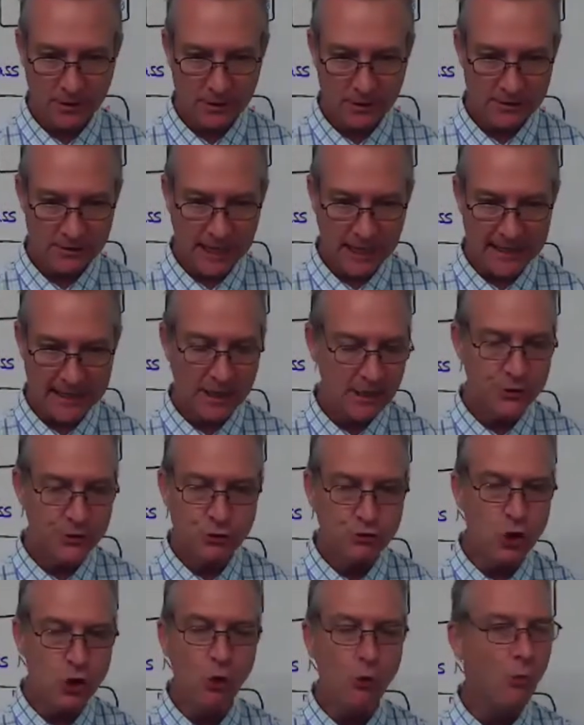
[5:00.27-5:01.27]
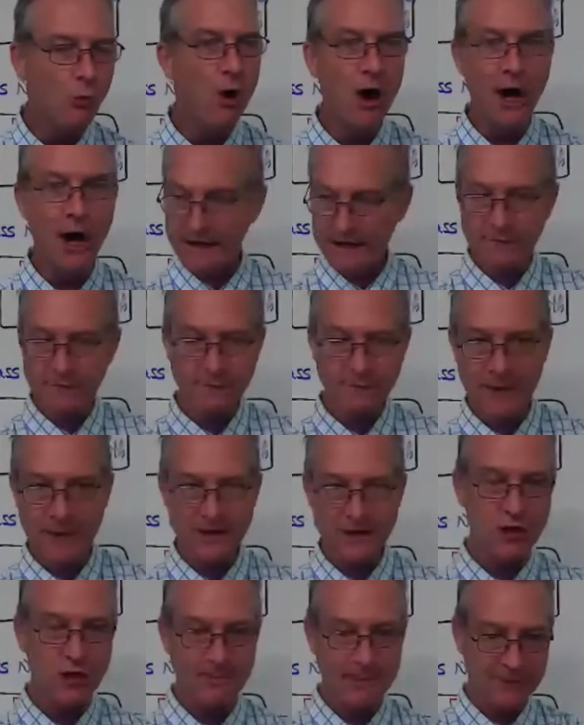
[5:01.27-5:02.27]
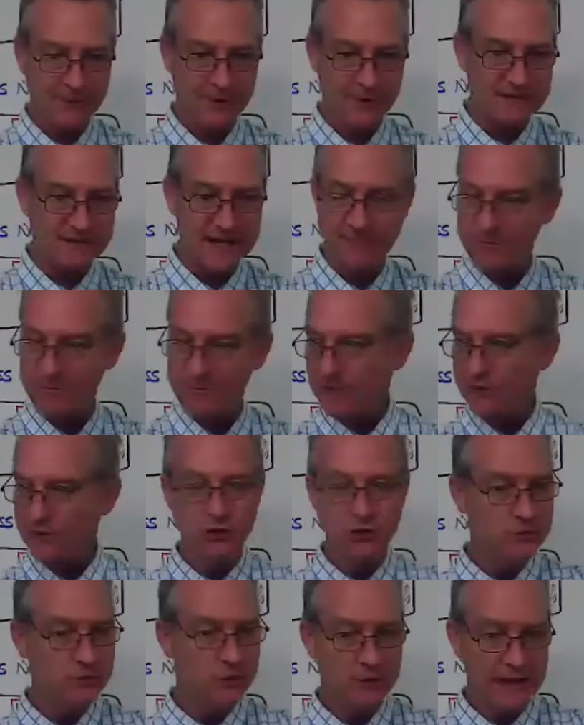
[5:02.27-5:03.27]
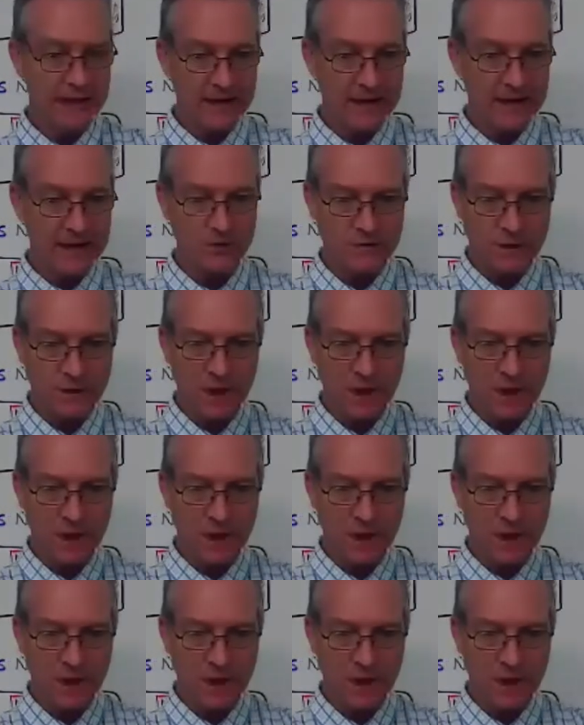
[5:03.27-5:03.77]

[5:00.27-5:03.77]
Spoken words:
Okay? You don't want information about the same thing in two locations.